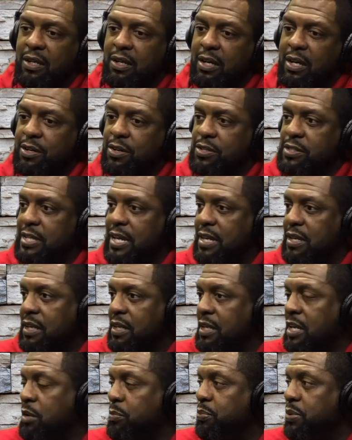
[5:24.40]
understanding
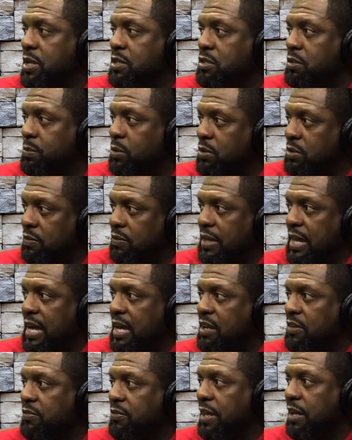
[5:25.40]
key principles of
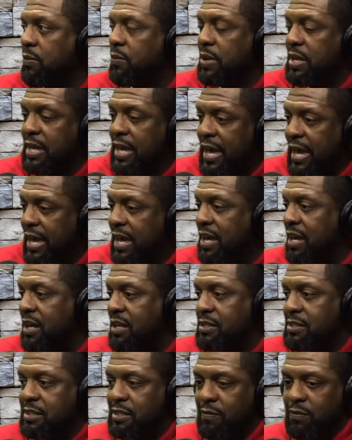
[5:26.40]
life. Like we
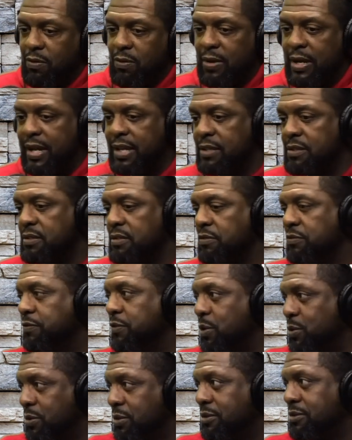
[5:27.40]
had civil rights
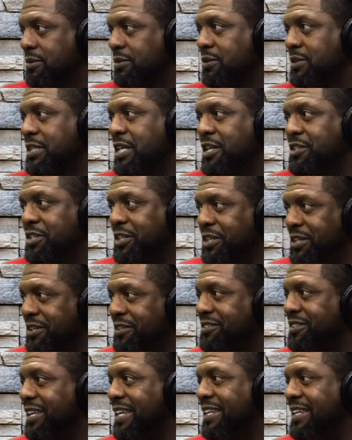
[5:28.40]
folks teaching
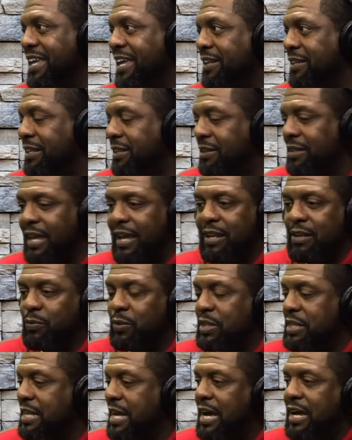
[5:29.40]
us, and they
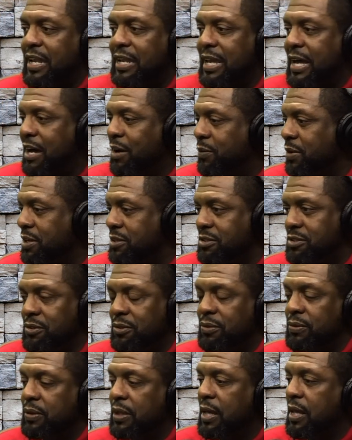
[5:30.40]
would not allow us
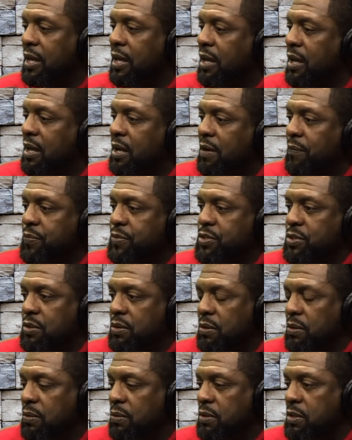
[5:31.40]
to
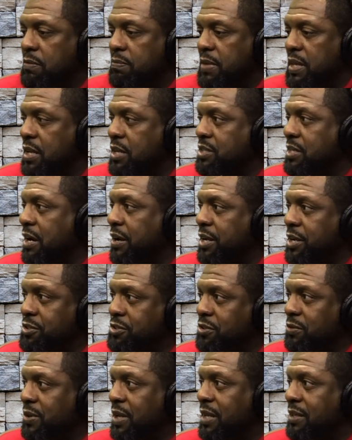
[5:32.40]
diminish our
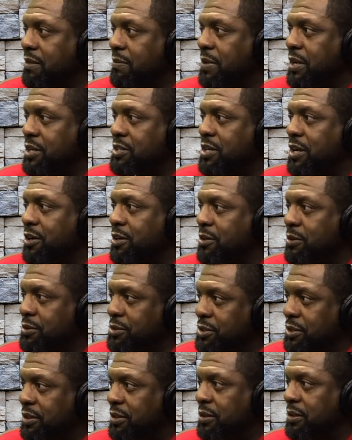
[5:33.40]
history and diminish our
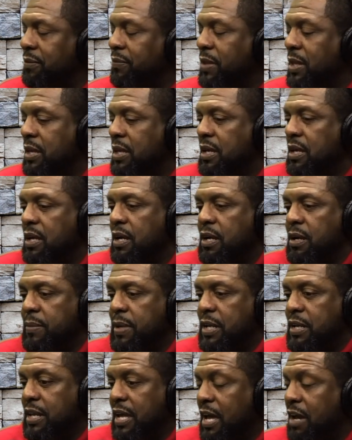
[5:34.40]
culture
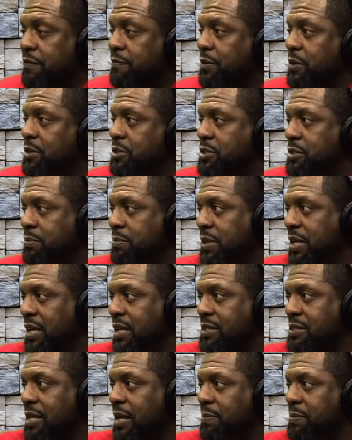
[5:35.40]
in an effort to be
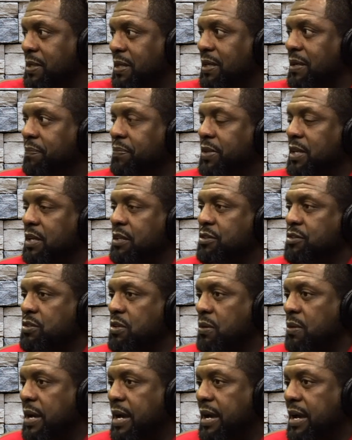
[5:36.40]
accepted. And
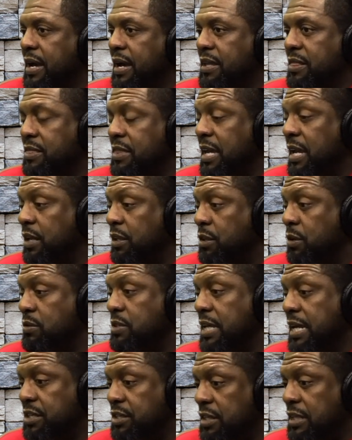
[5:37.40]
so I think
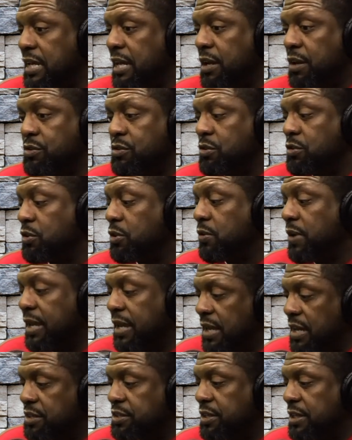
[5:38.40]
those educators, those
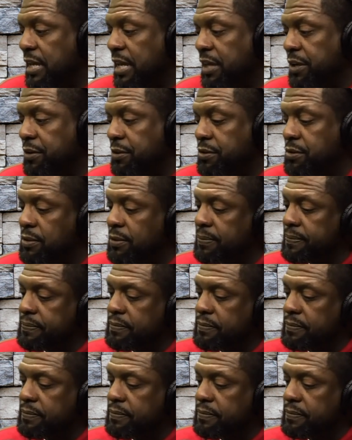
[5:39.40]
great educators